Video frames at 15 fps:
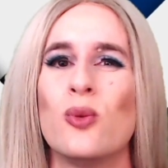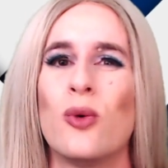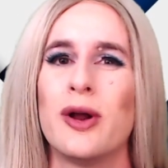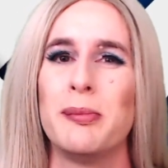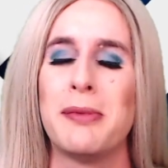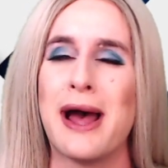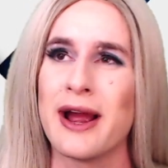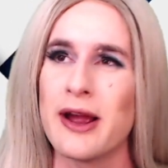one
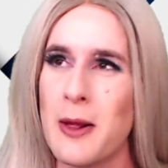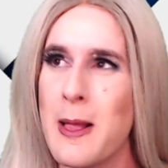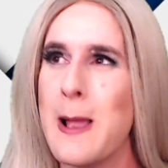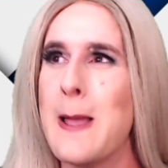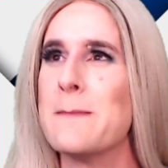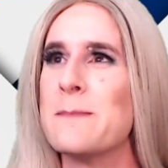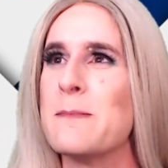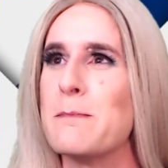back,
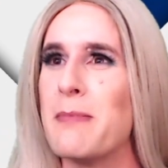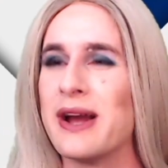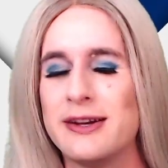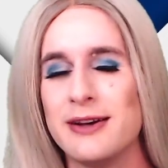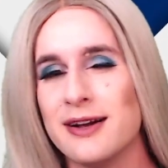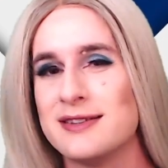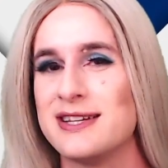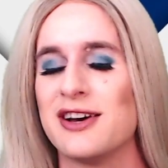my
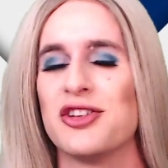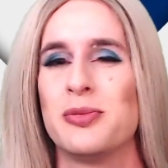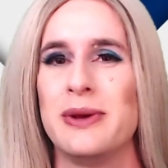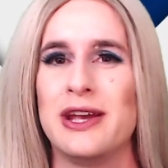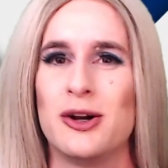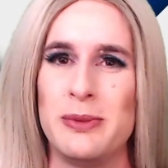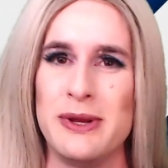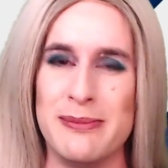gut tells me
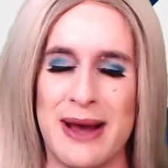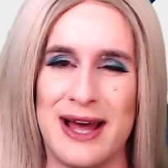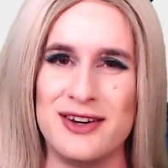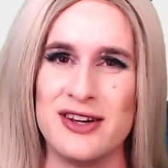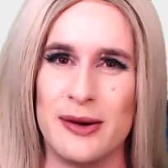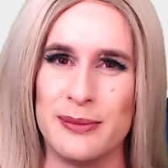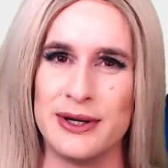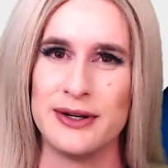it'll be Matt
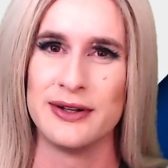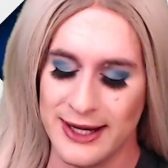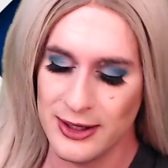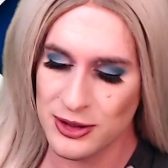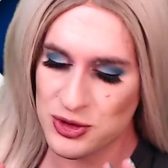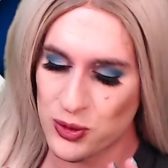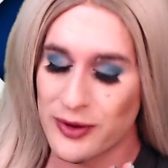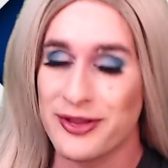Dumba.
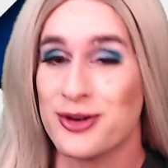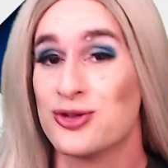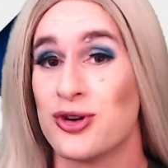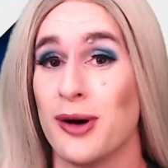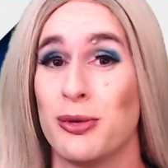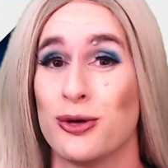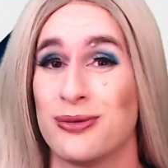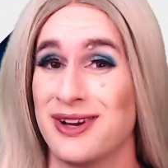Here's where the
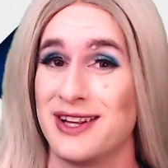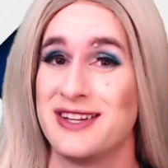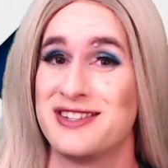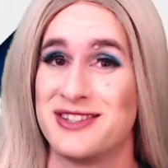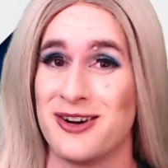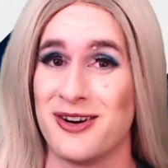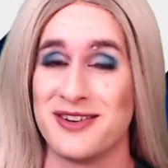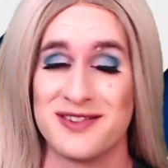trouble really
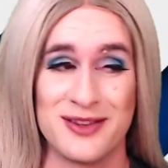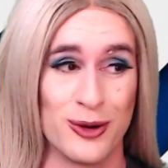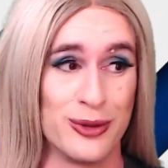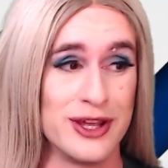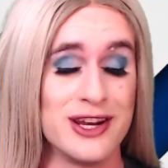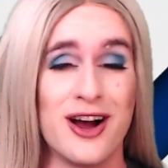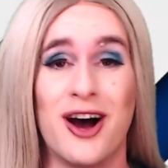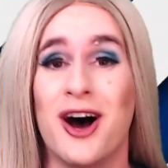starts though.
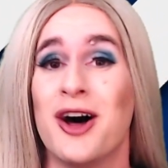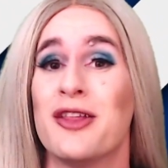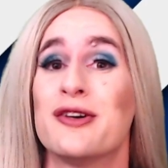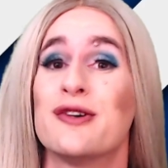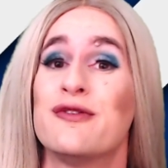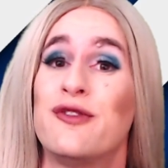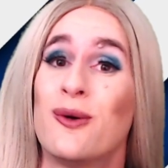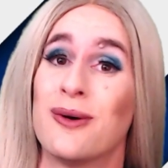The
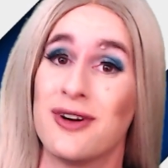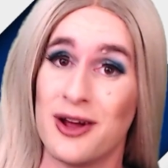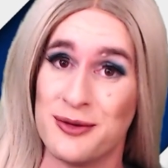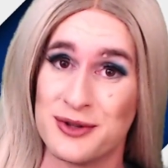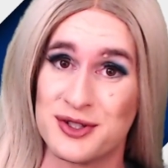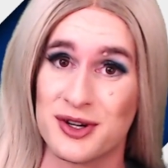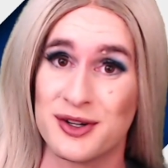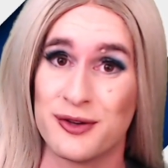other 4
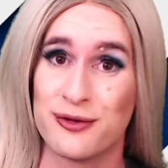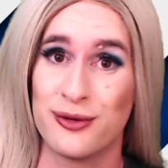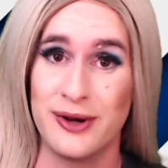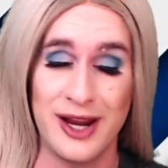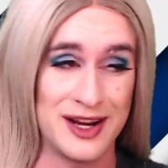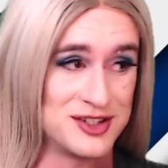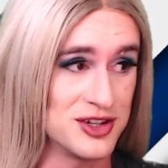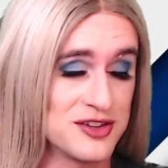unrestricted
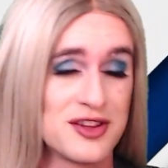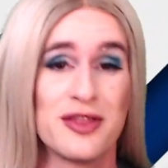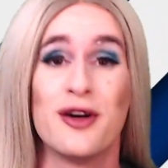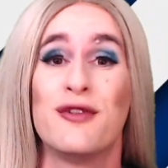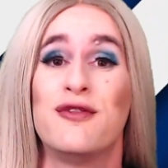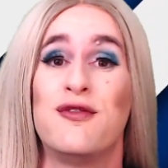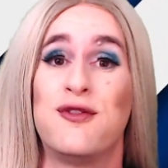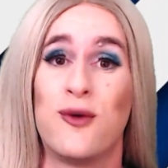free agents, the
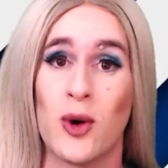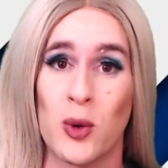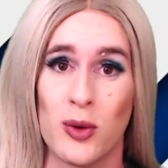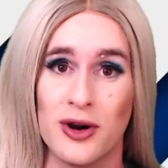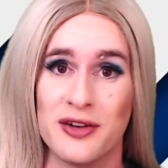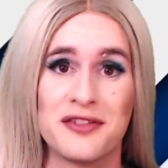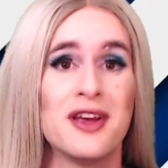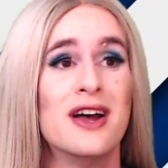
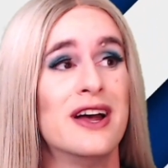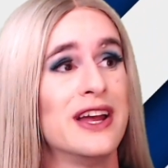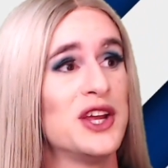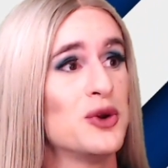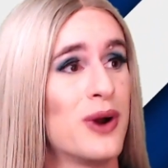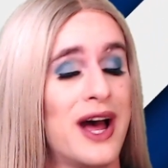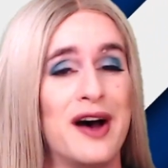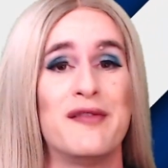forwards,
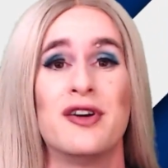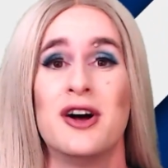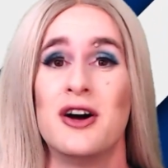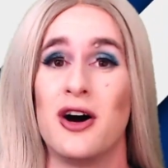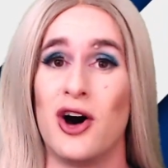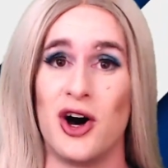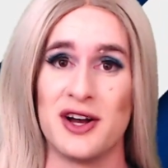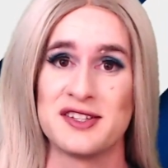you have
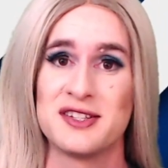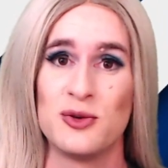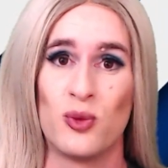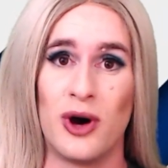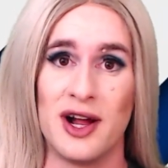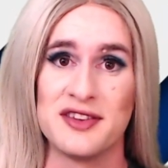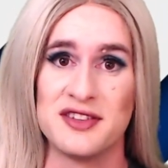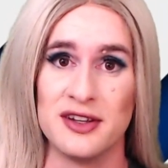Austin
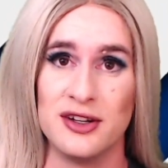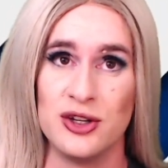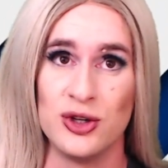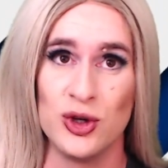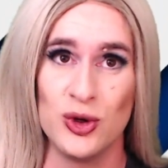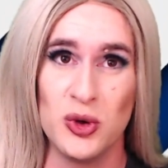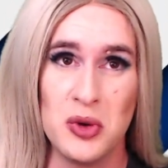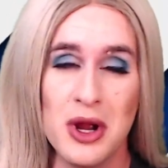Watson,
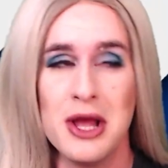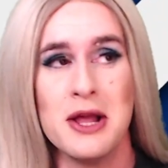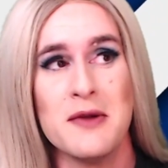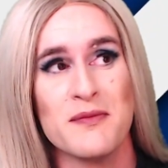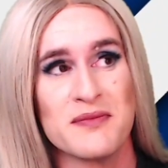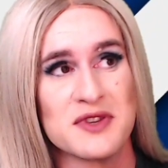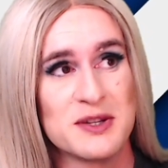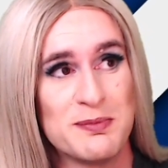who
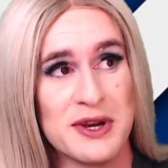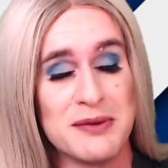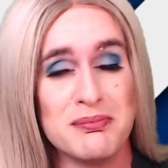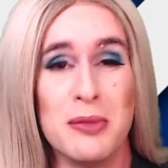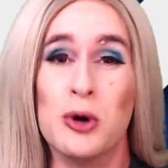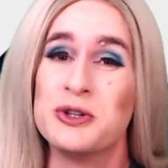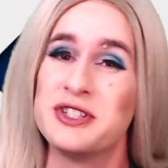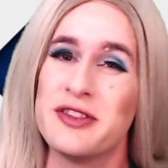spent
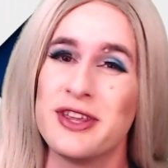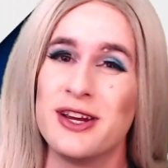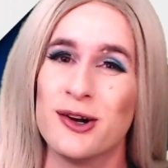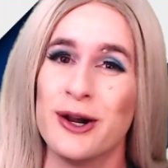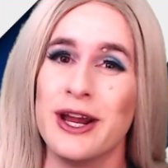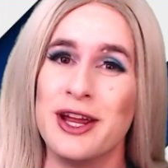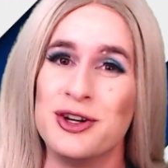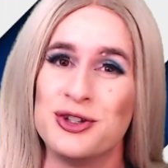most of the
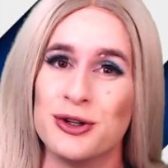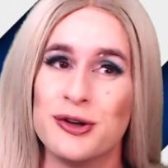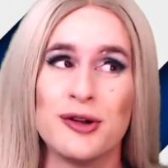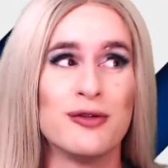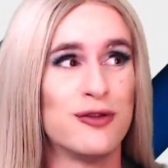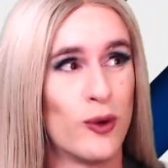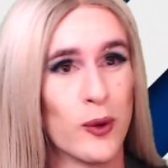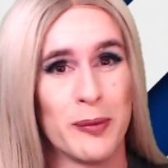year injured,
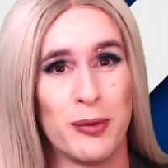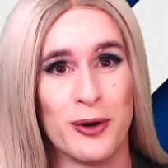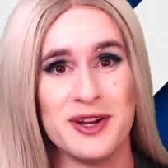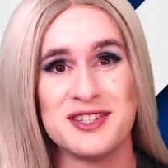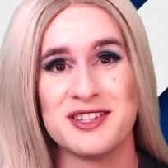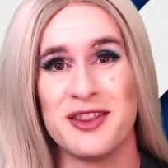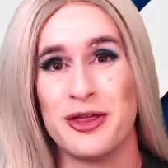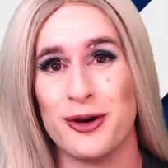4
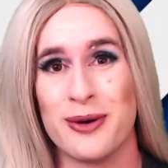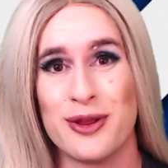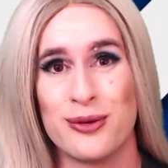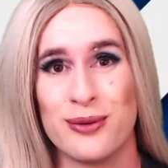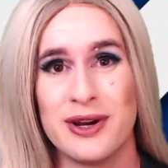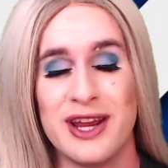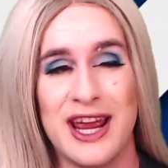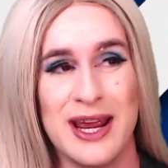points in
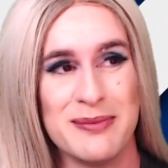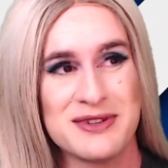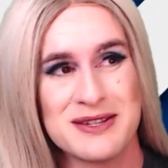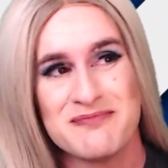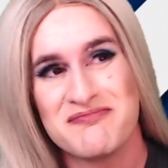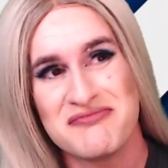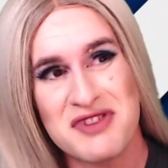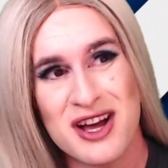33 games.
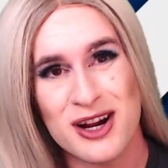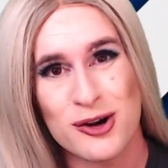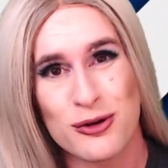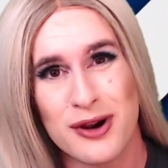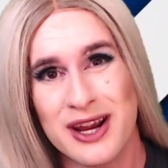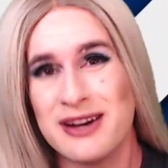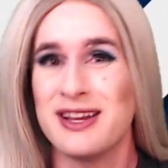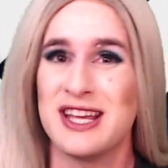Not
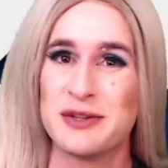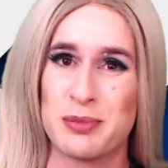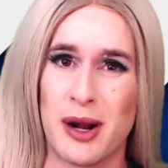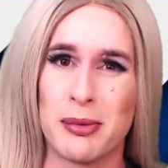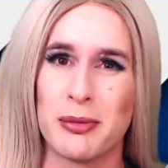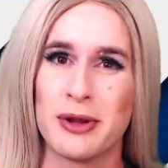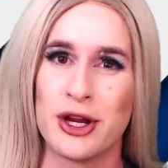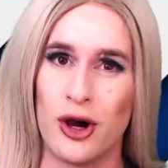great, he's
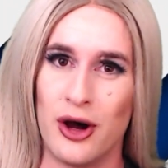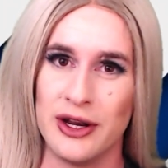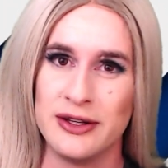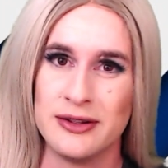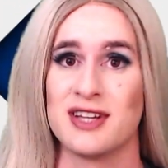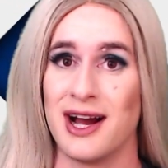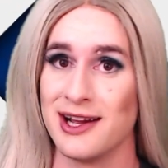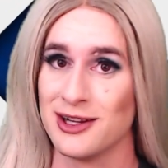probably gone.
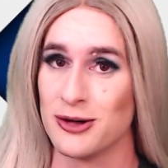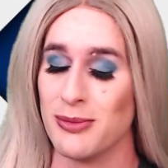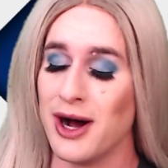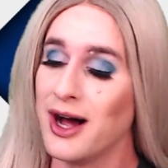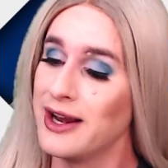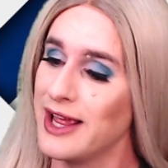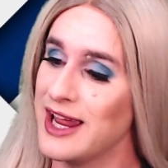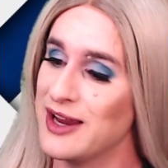Tyler
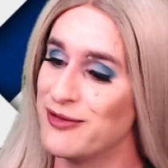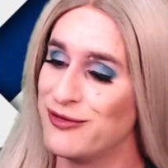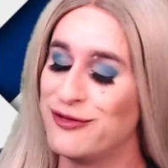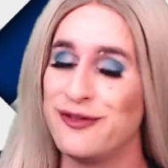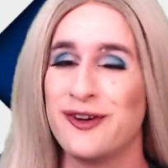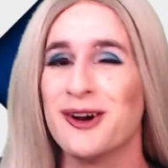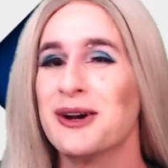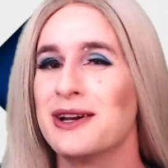Motte, a
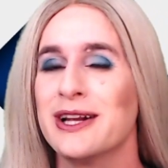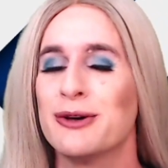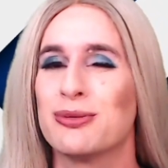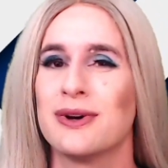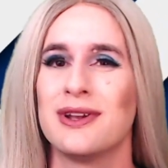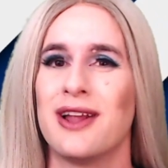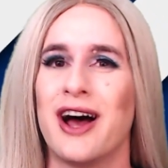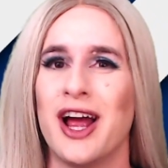fairly
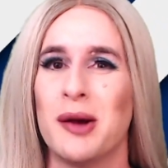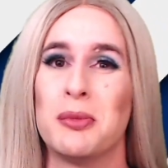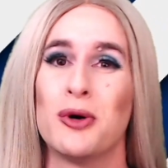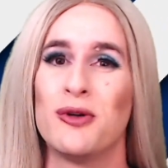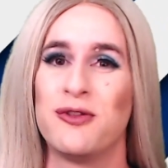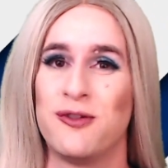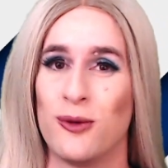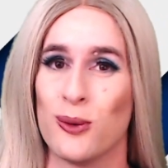
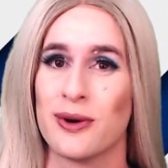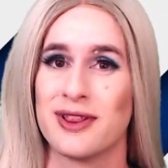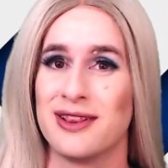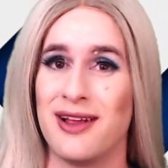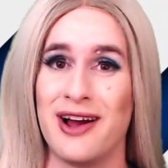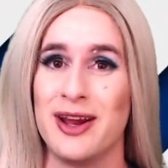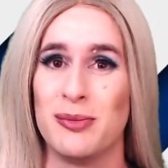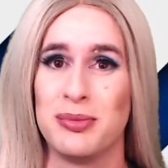reliable 4th
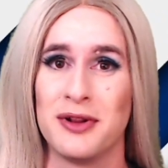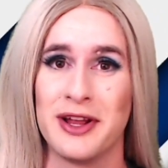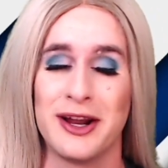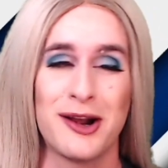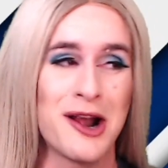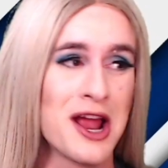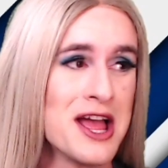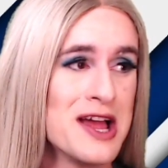line
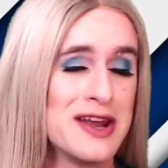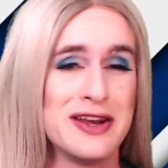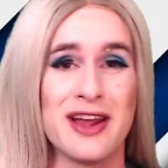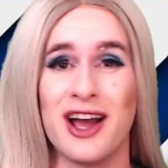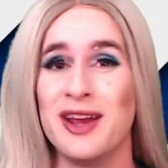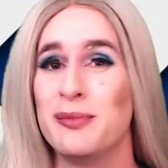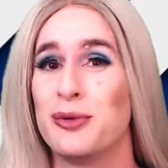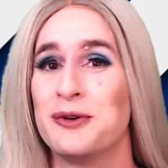player,
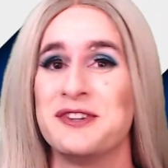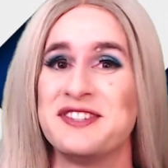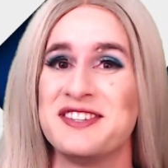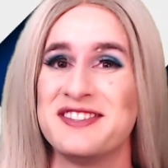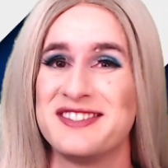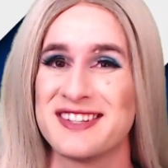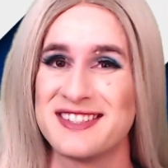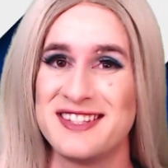9 points
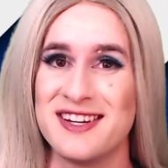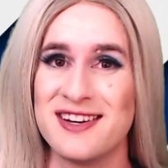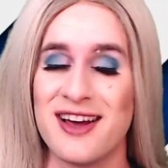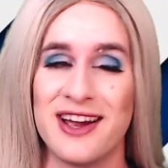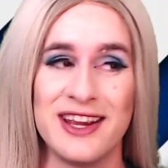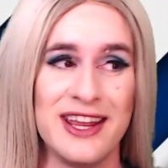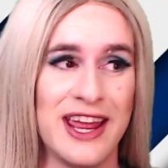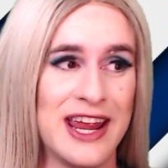in
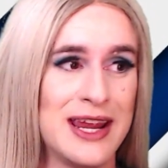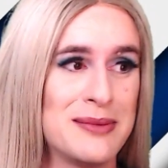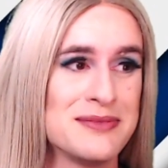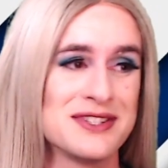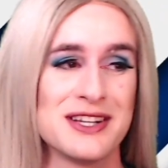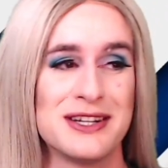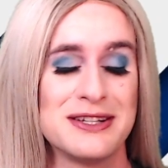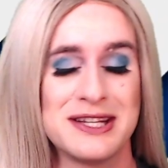69
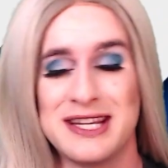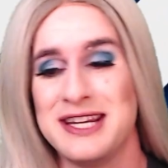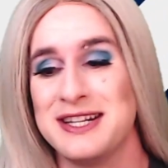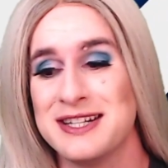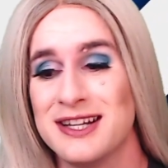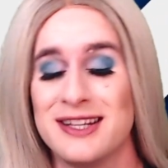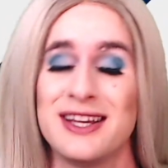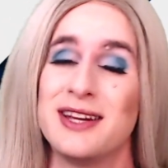games, and he
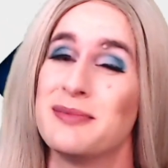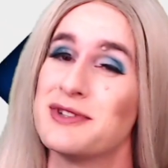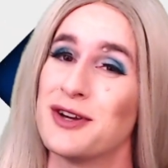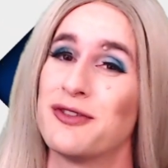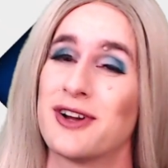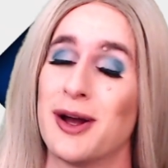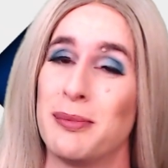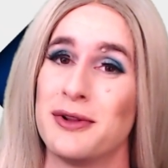did get himself
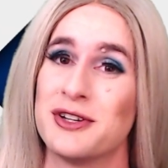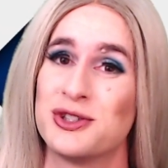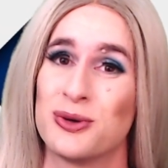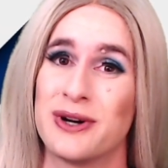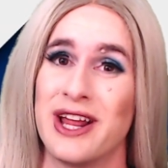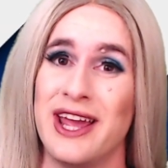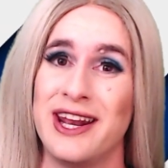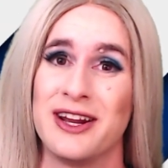a couple of
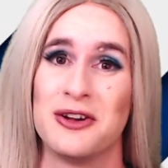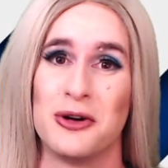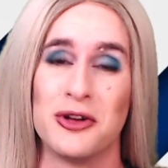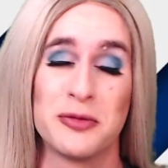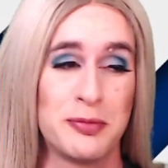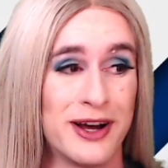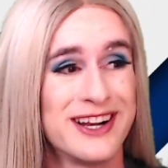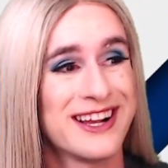shorthanded goals,
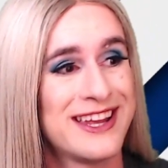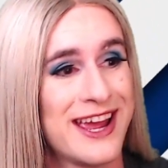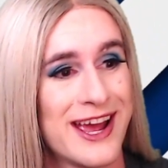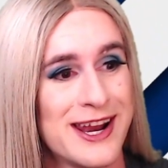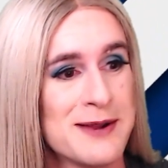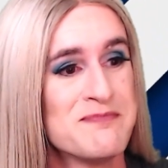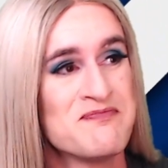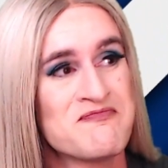but
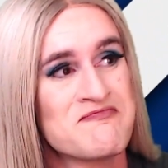again,